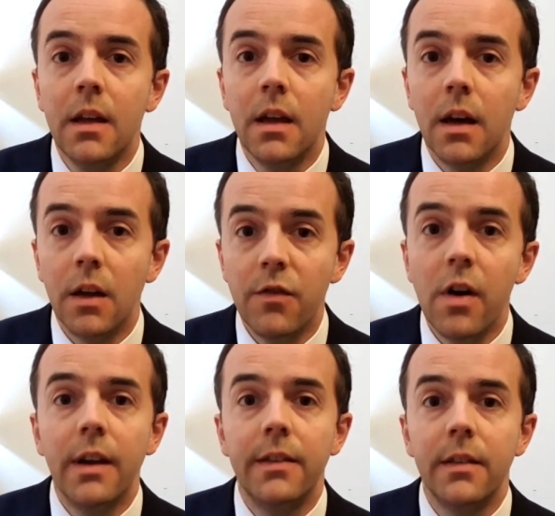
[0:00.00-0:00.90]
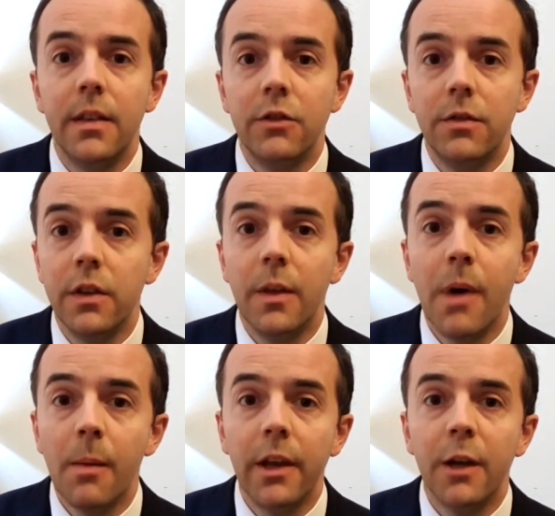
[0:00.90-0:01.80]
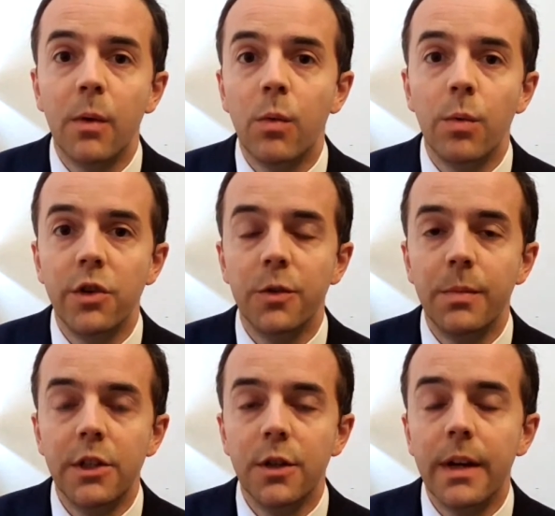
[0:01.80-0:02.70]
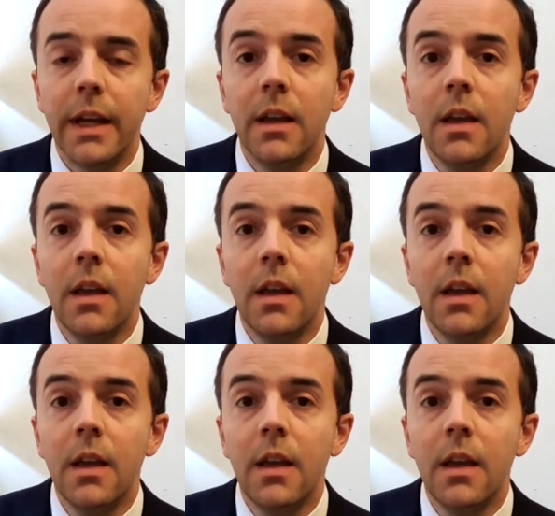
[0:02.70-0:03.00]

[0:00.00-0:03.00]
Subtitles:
advice to the public about what we should be doing.